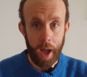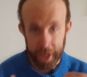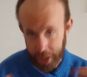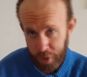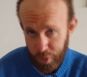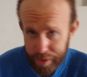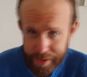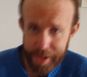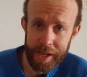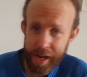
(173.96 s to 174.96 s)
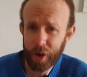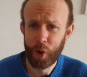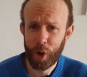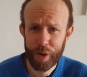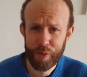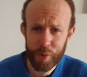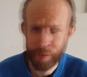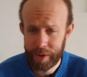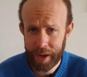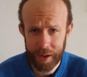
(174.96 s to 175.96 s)
I can already hear a lot of you
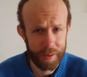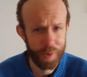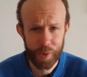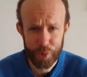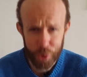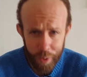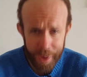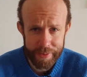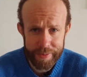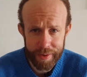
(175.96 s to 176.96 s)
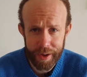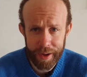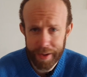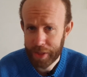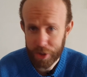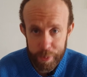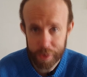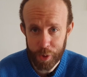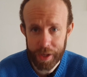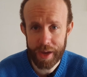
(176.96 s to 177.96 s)
say, so what? That's
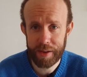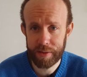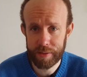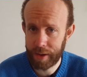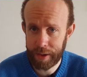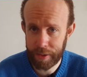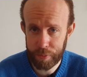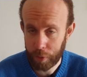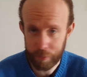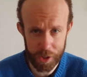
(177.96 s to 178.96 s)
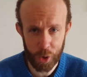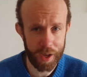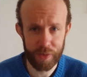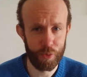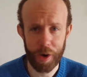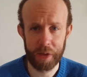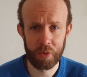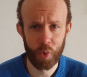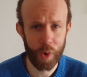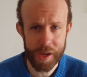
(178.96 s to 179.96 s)
been the case for video games for
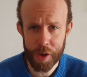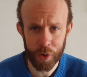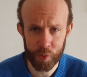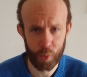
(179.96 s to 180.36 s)
like 20 years.